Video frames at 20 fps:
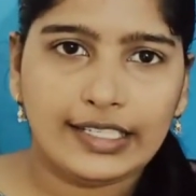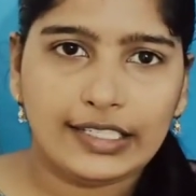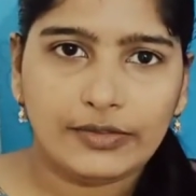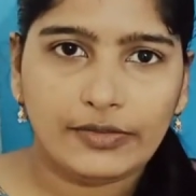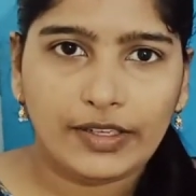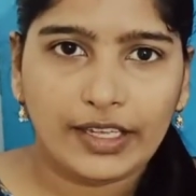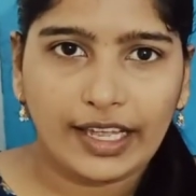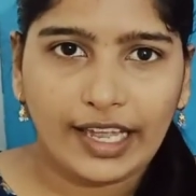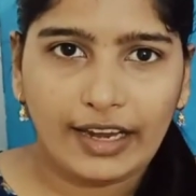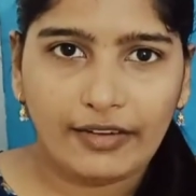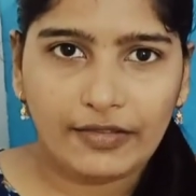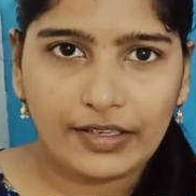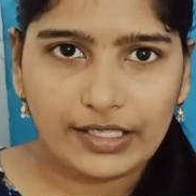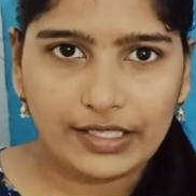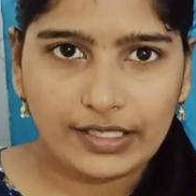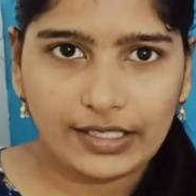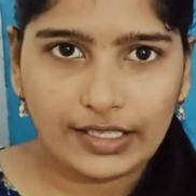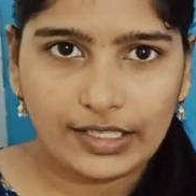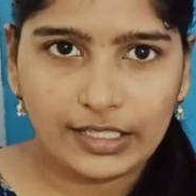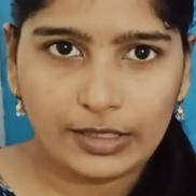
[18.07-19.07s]
we have
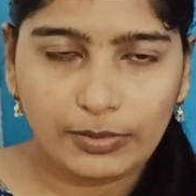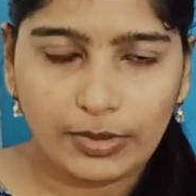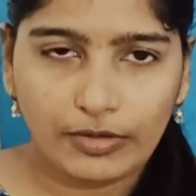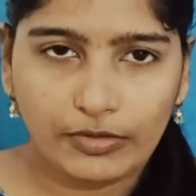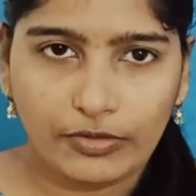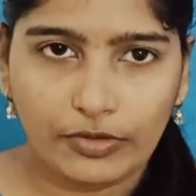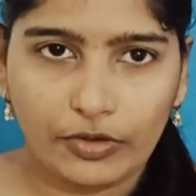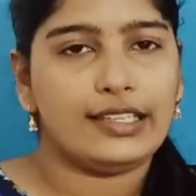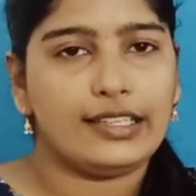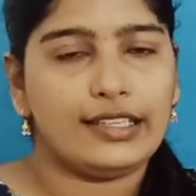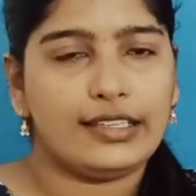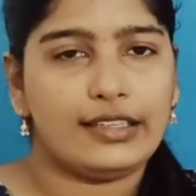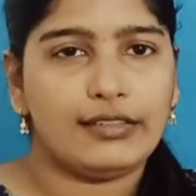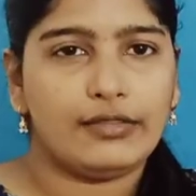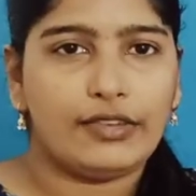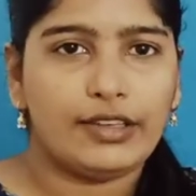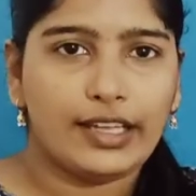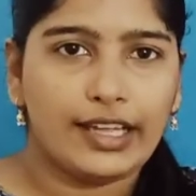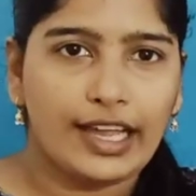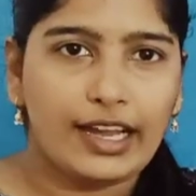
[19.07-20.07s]
discussed before, we
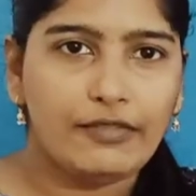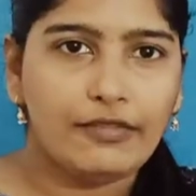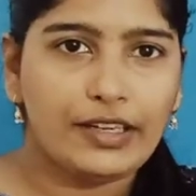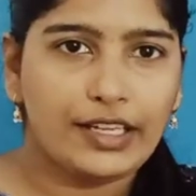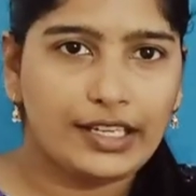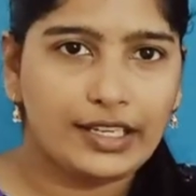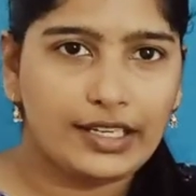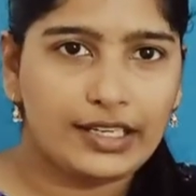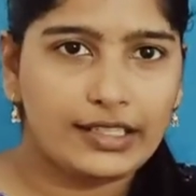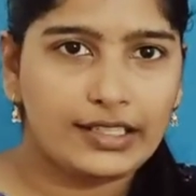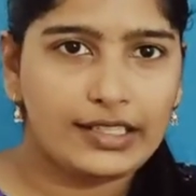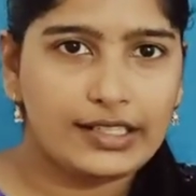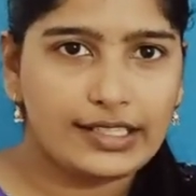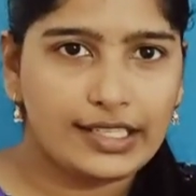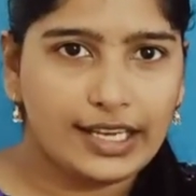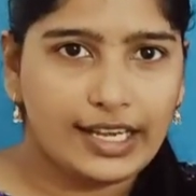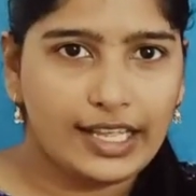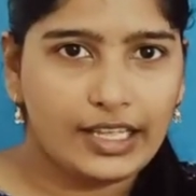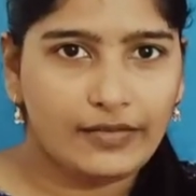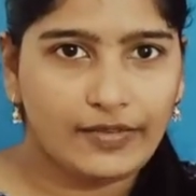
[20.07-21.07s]
have taken the
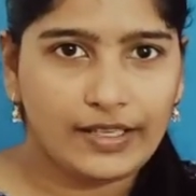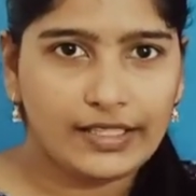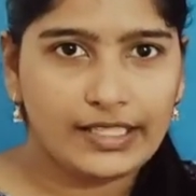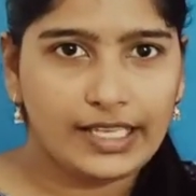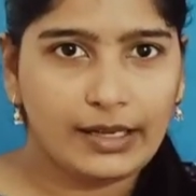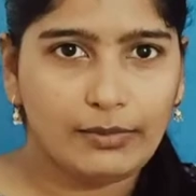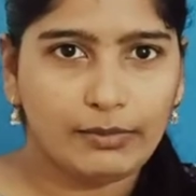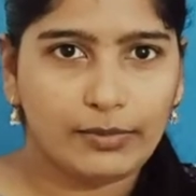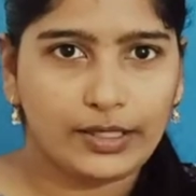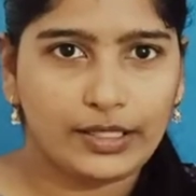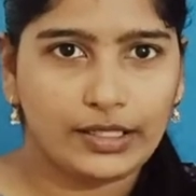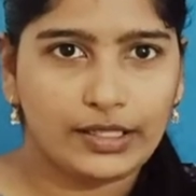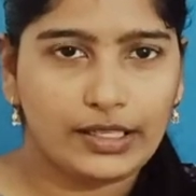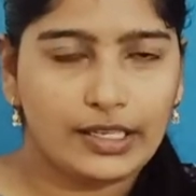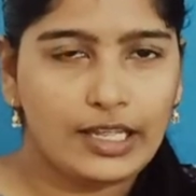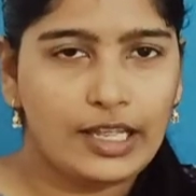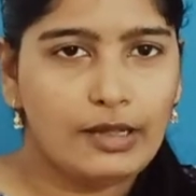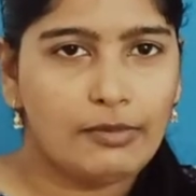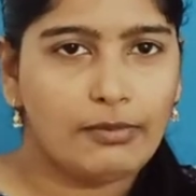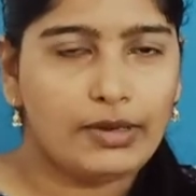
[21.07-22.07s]
saliva sample.
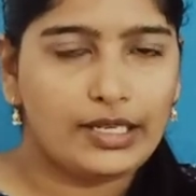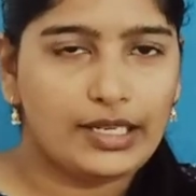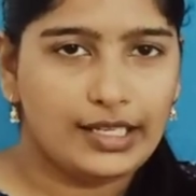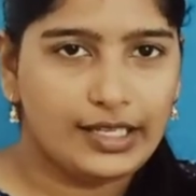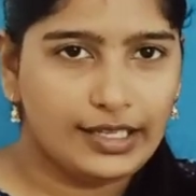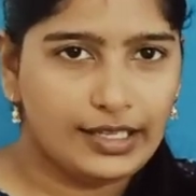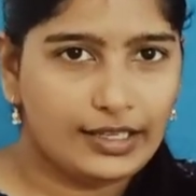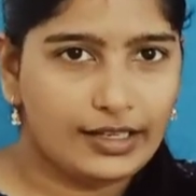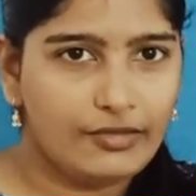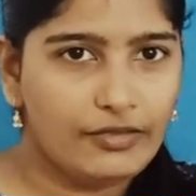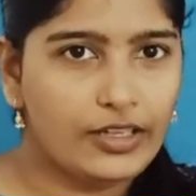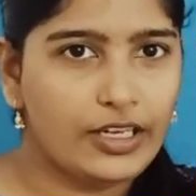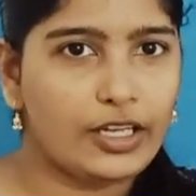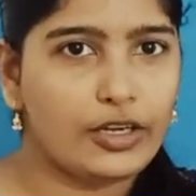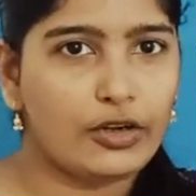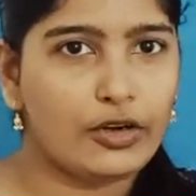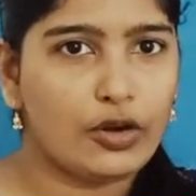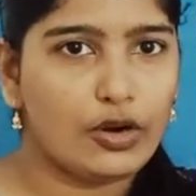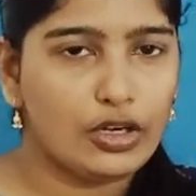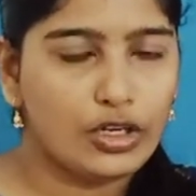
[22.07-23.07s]
But here we are
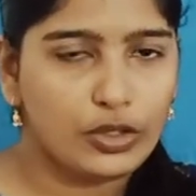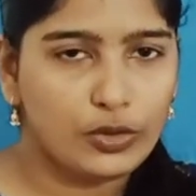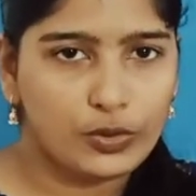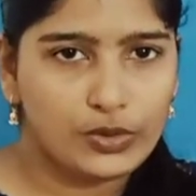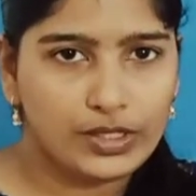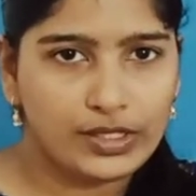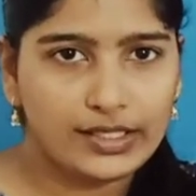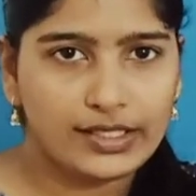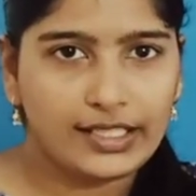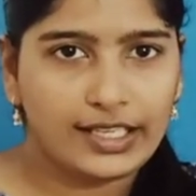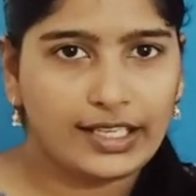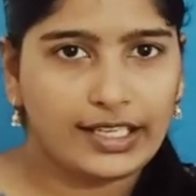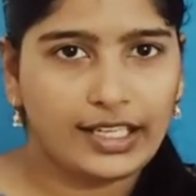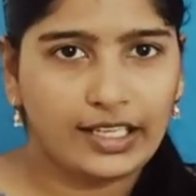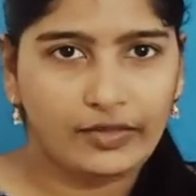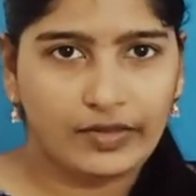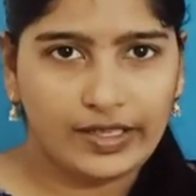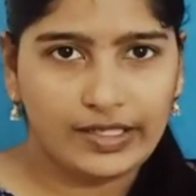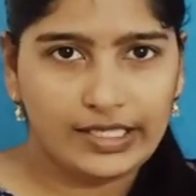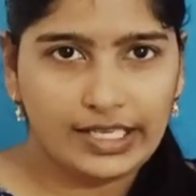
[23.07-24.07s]
not using saliva
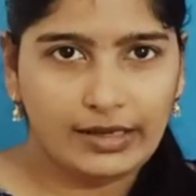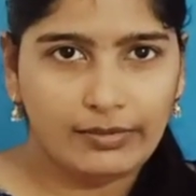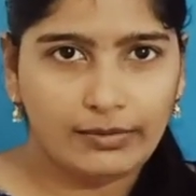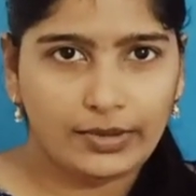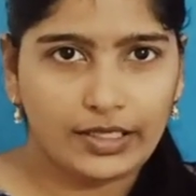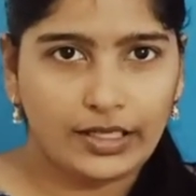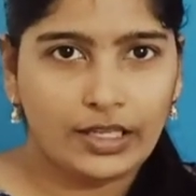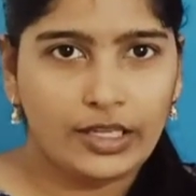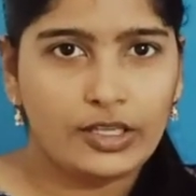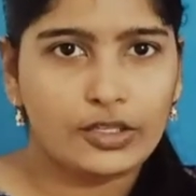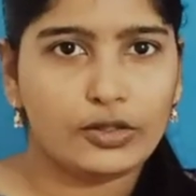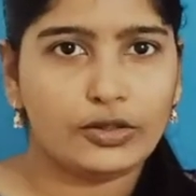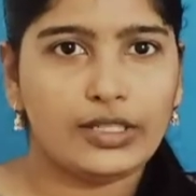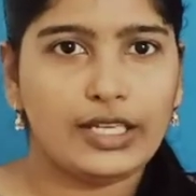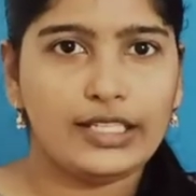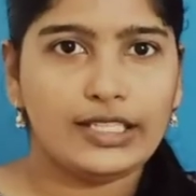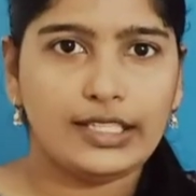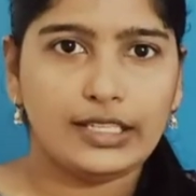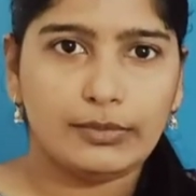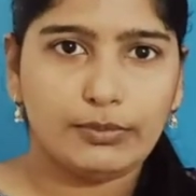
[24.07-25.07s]
sample. So that's an
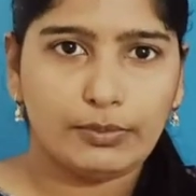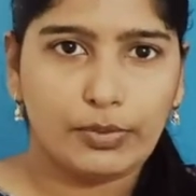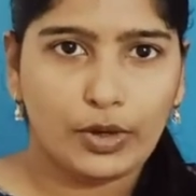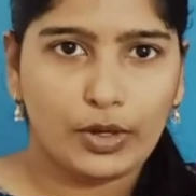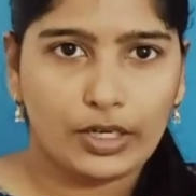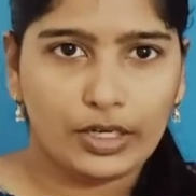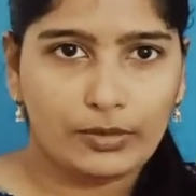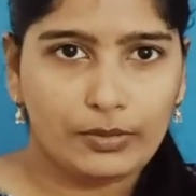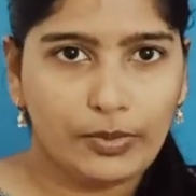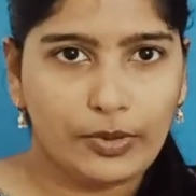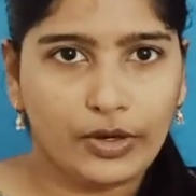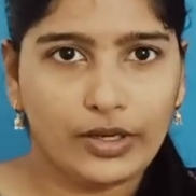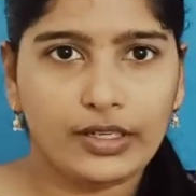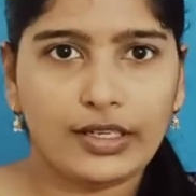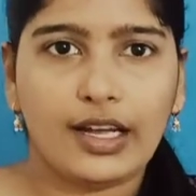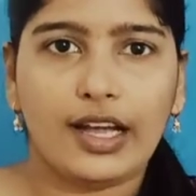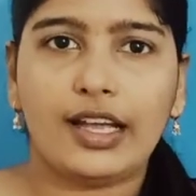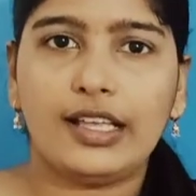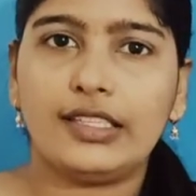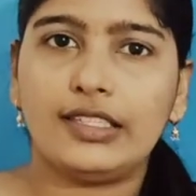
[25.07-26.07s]
important point
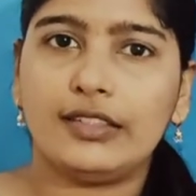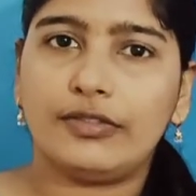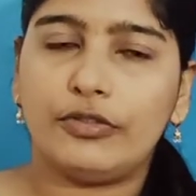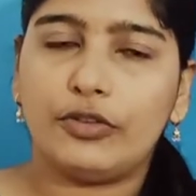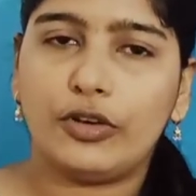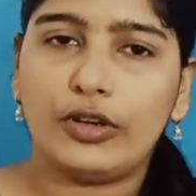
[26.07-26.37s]
asked for